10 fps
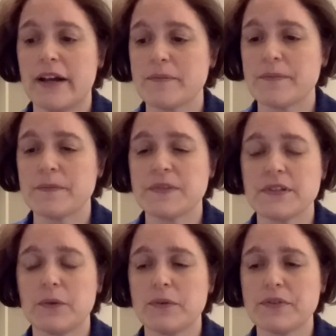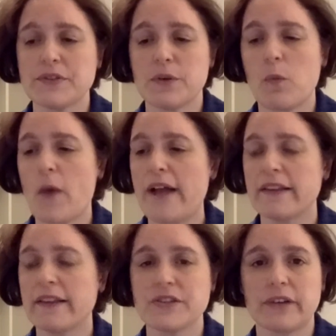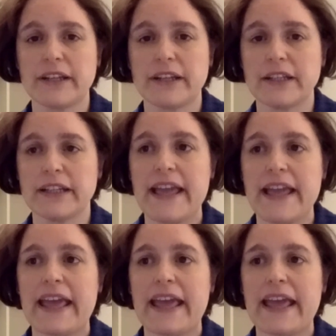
um, so so well integrated,